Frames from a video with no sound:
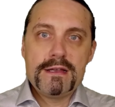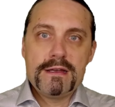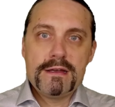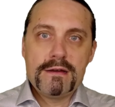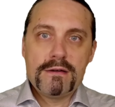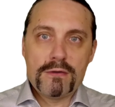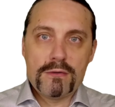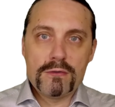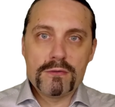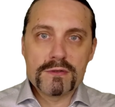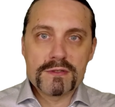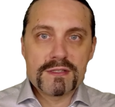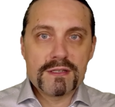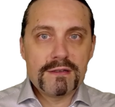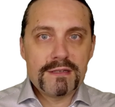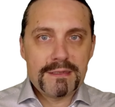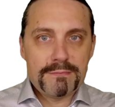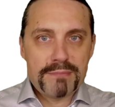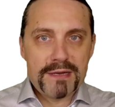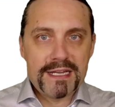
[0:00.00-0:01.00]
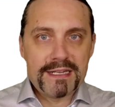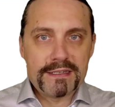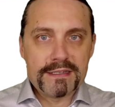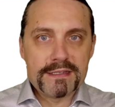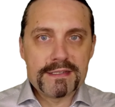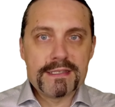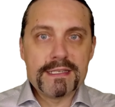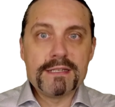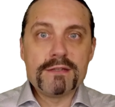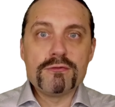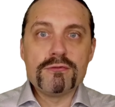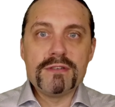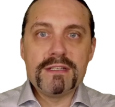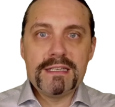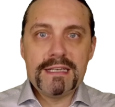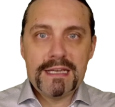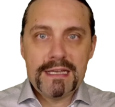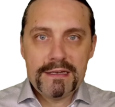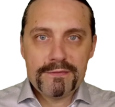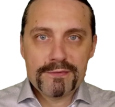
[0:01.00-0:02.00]
also dependency to the
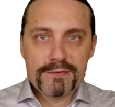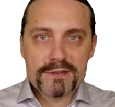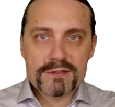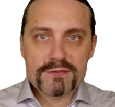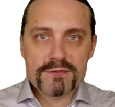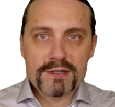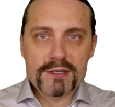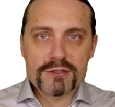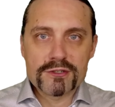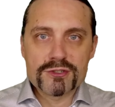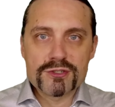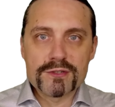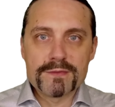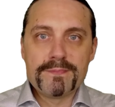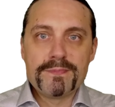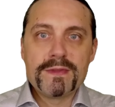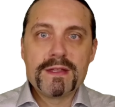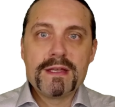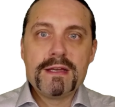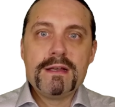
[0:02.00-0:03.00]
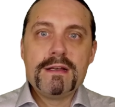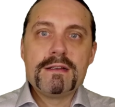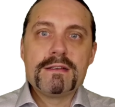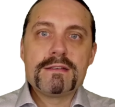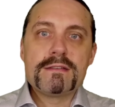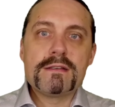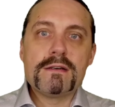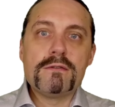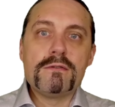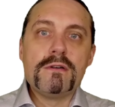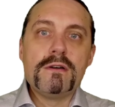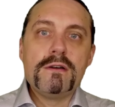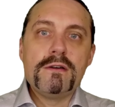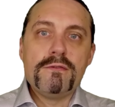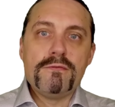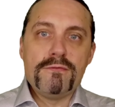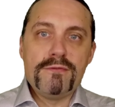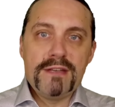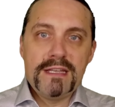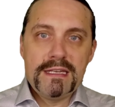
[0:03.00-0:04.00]
infrastructure. So
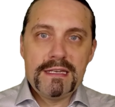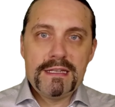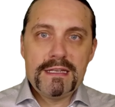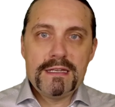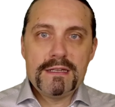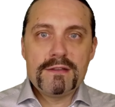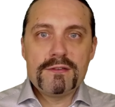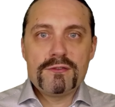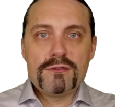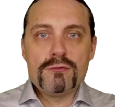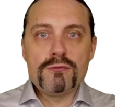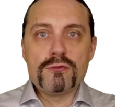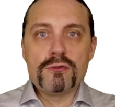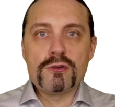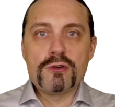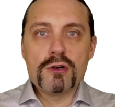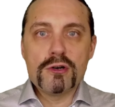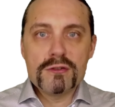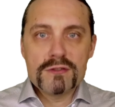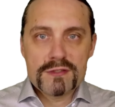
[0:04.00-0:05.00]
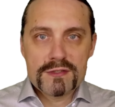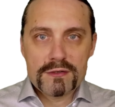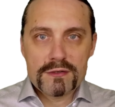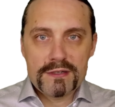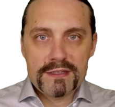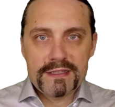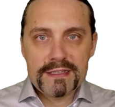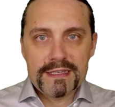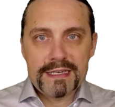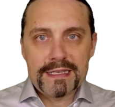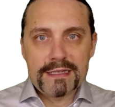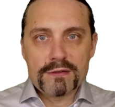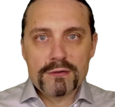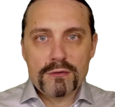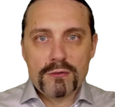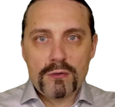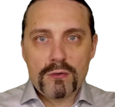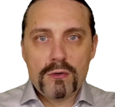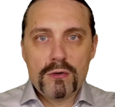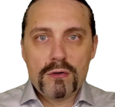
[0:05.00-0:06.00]
we need to consolidate
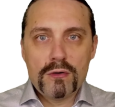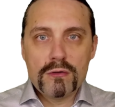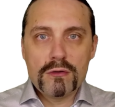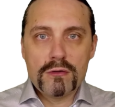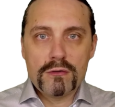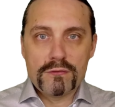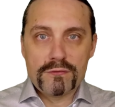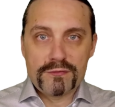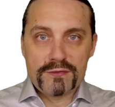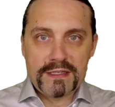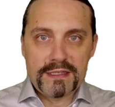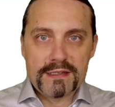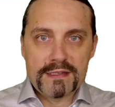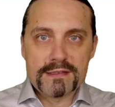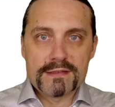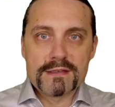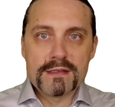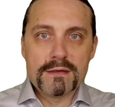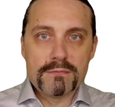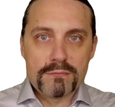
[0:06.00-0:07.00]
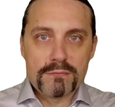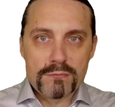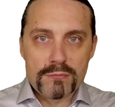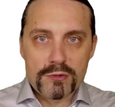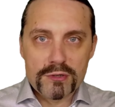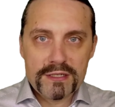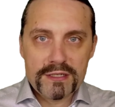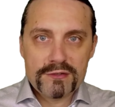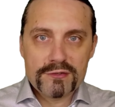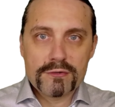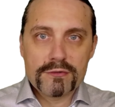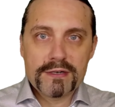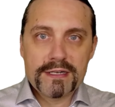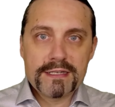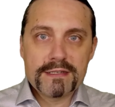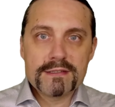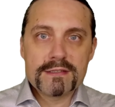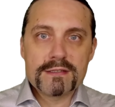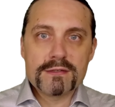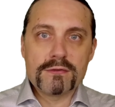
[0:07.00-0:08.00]
all of these
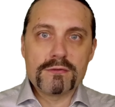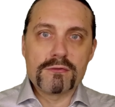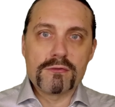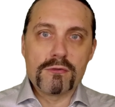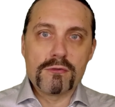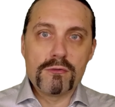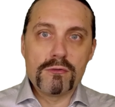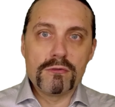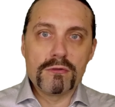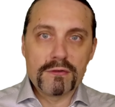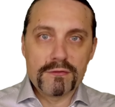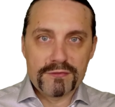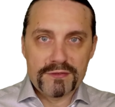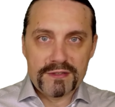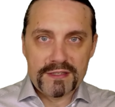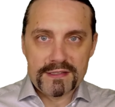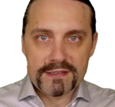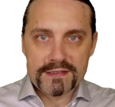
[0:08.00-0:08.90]
monitorings or all of these